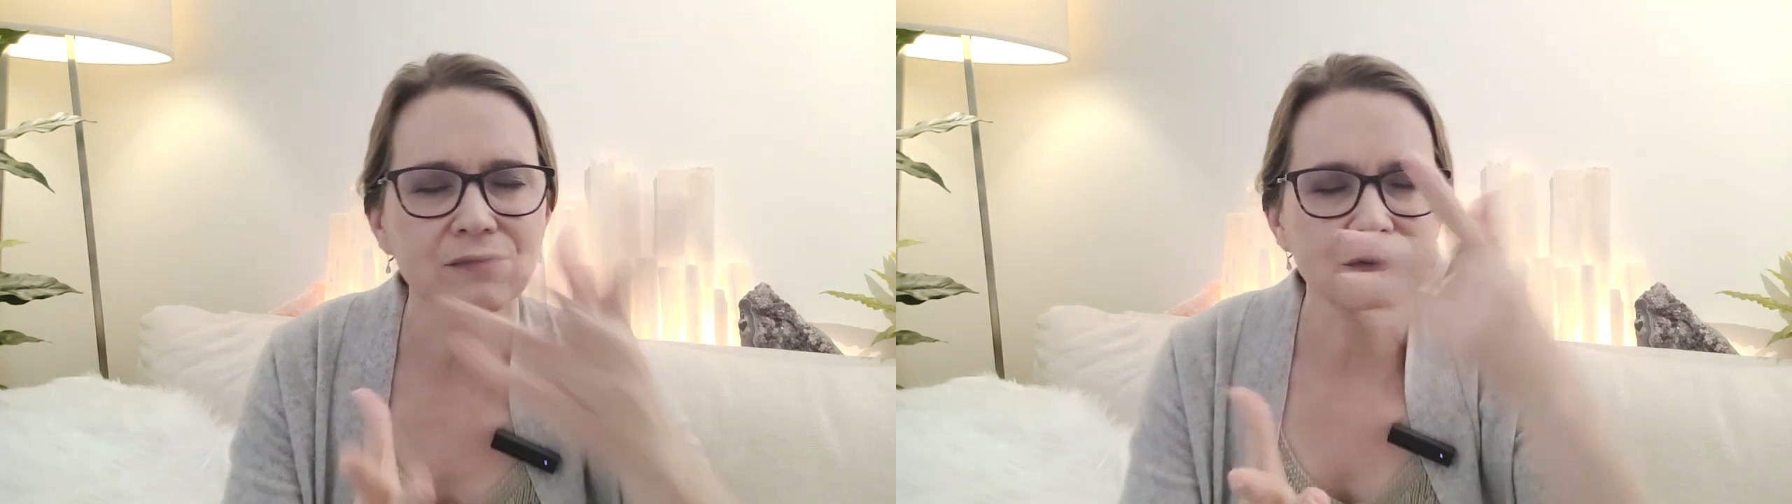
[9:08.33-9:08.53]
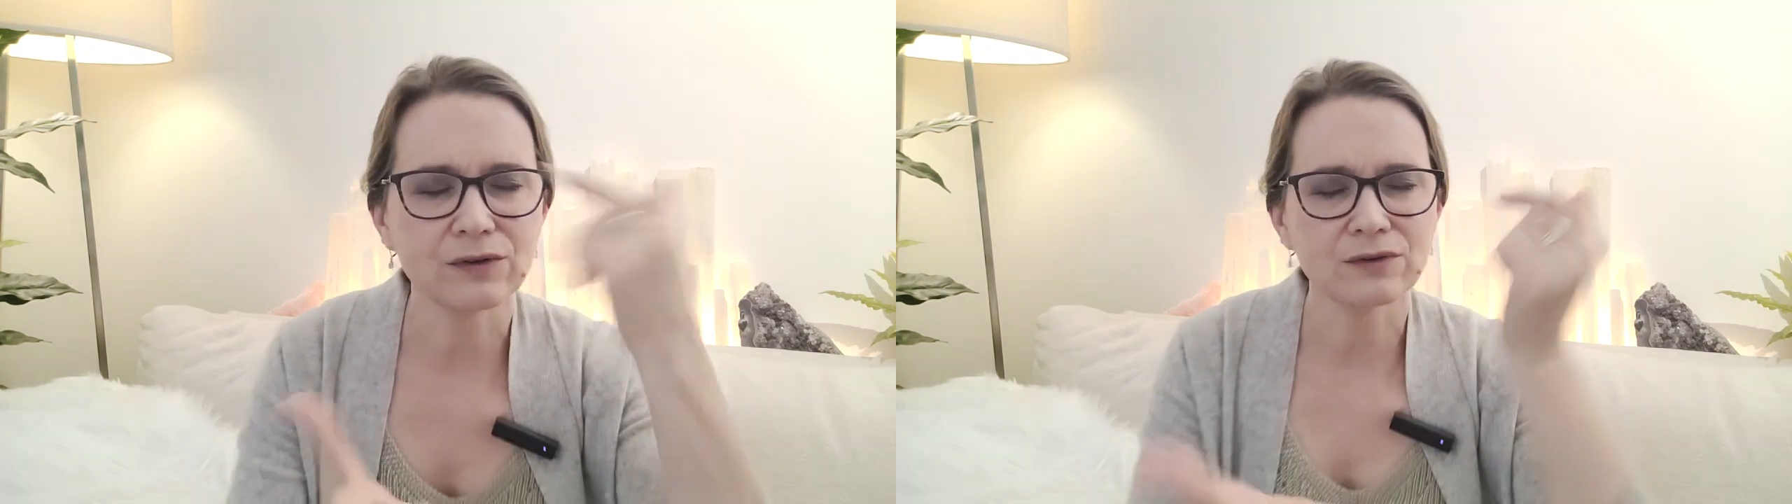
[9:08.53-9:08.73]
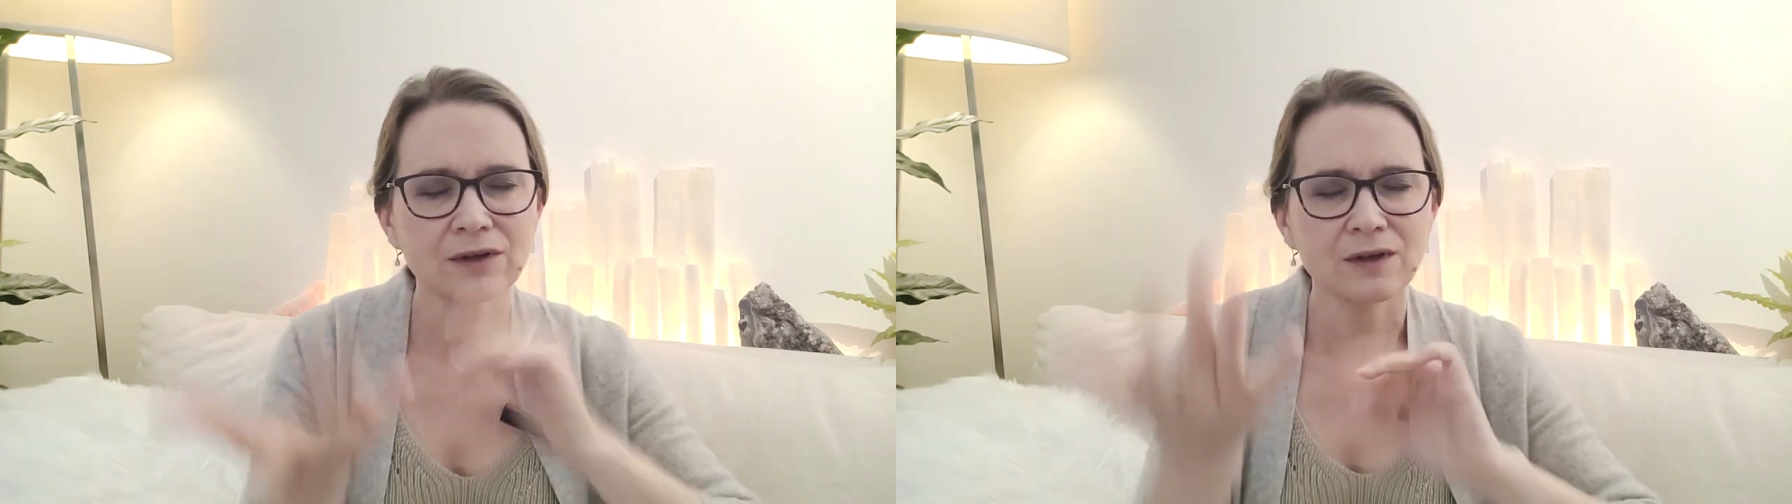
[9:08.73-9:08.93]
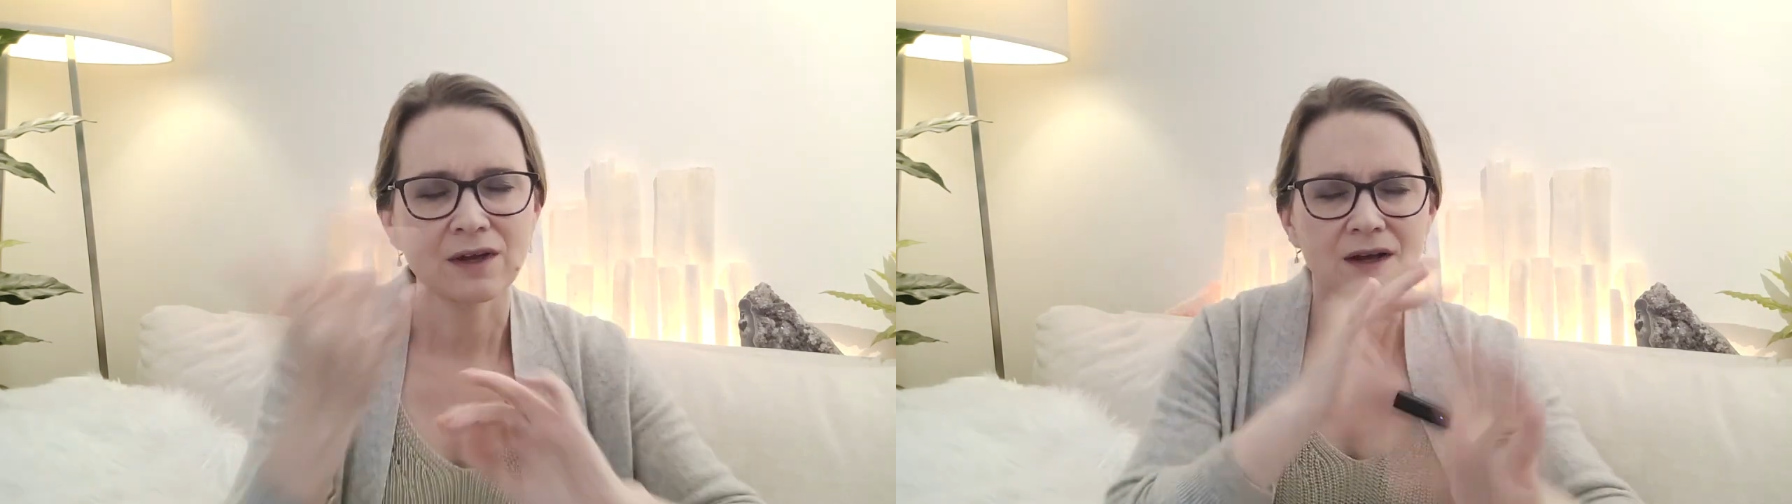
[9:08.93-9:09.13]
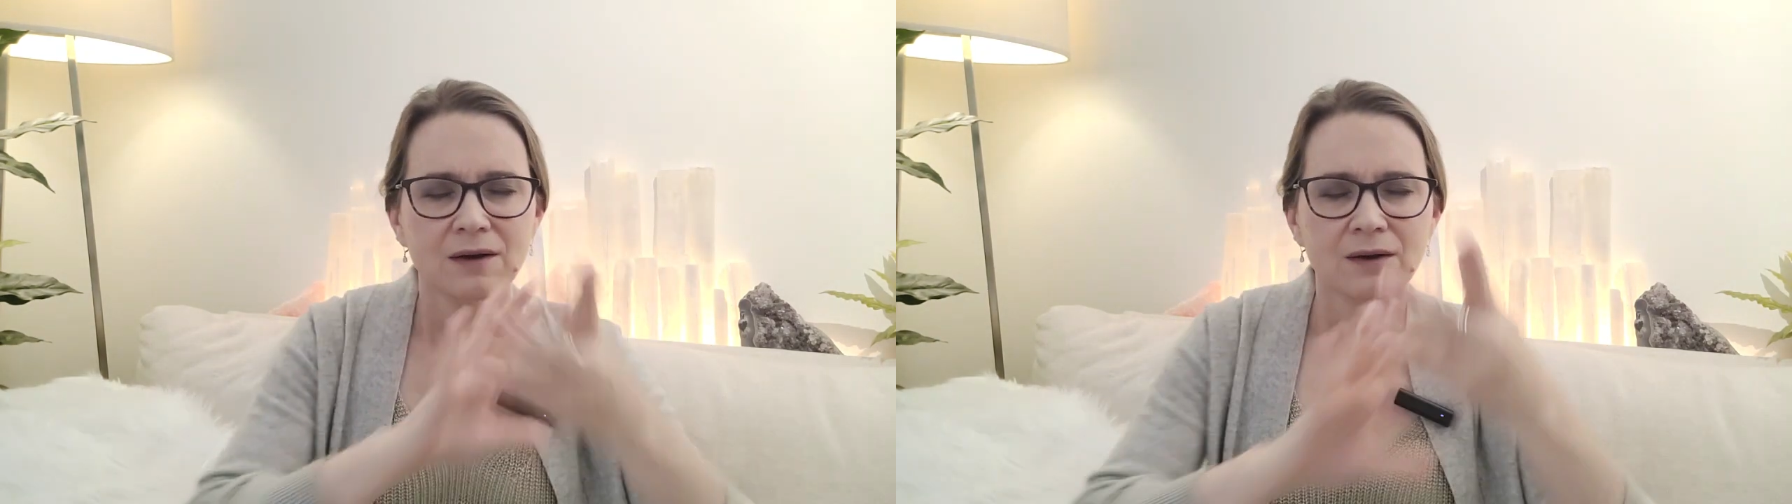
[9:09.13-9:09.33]
you.
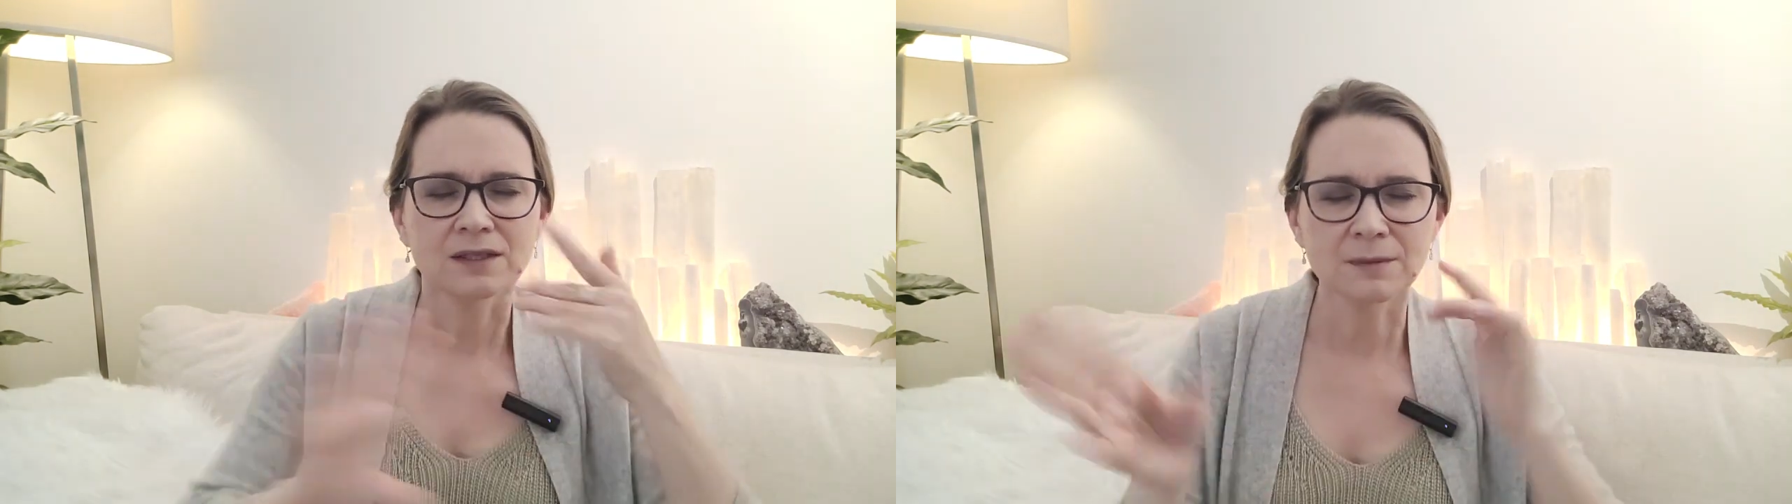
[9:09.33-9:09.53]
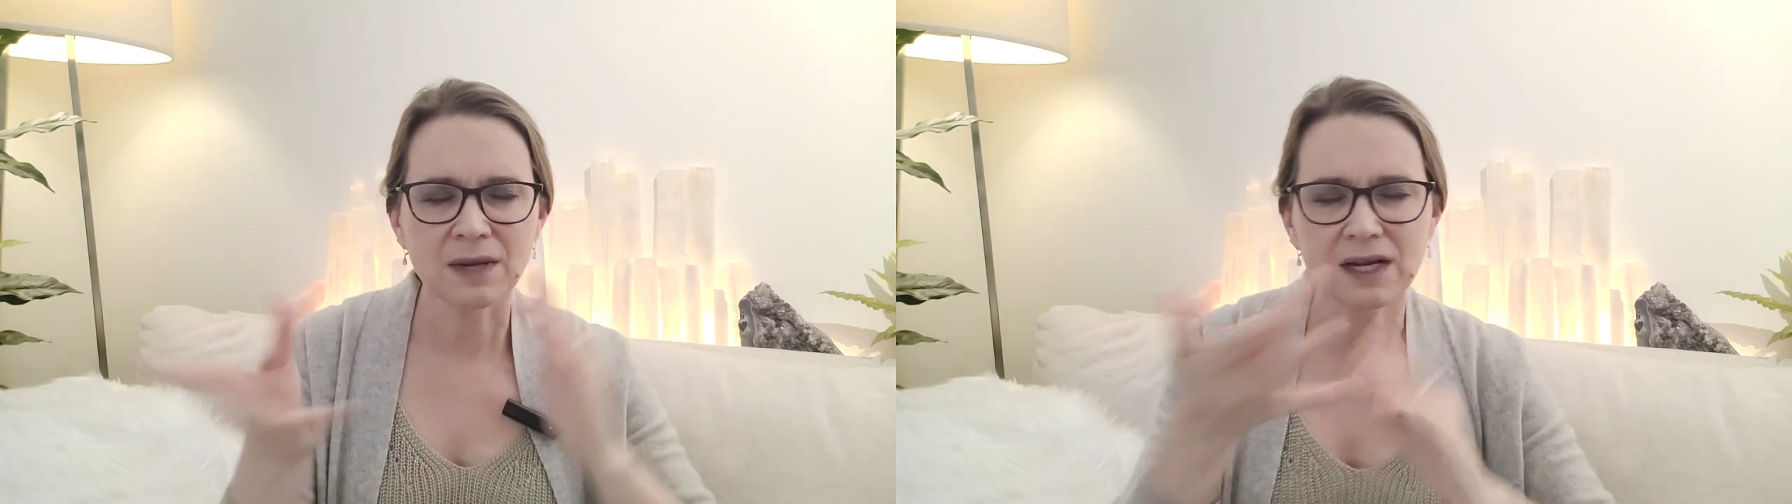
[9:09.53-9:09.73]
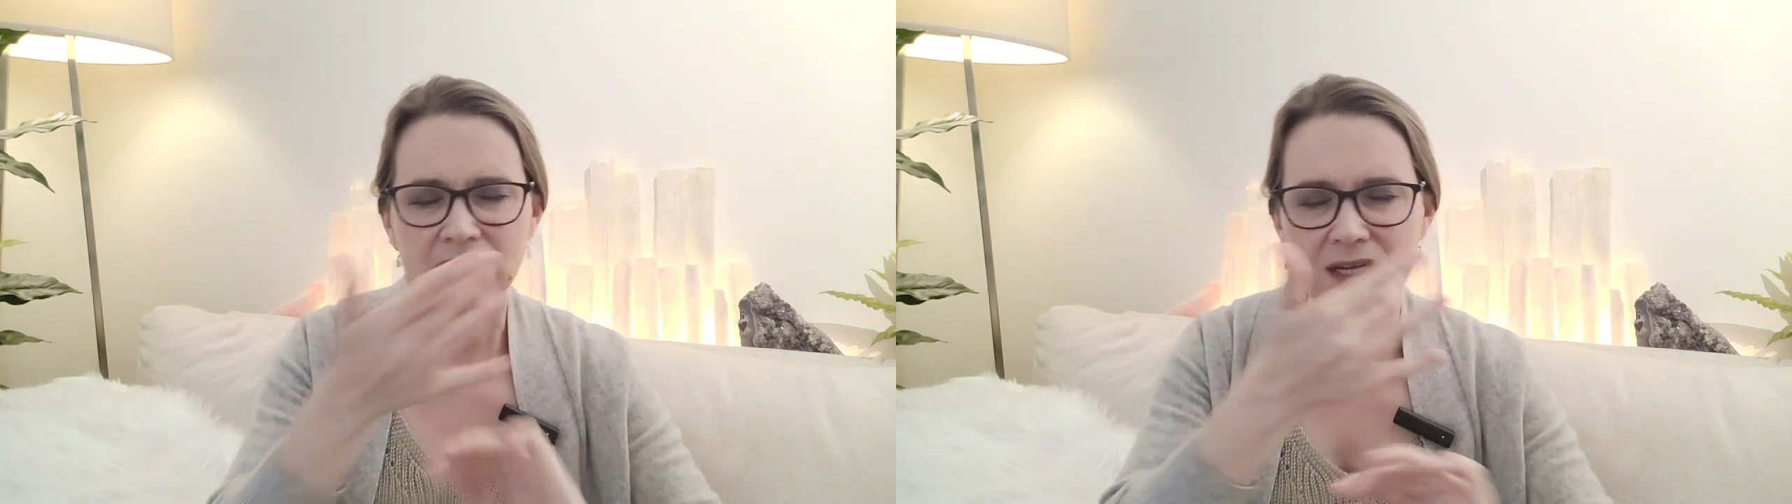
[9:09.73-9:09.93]
No matter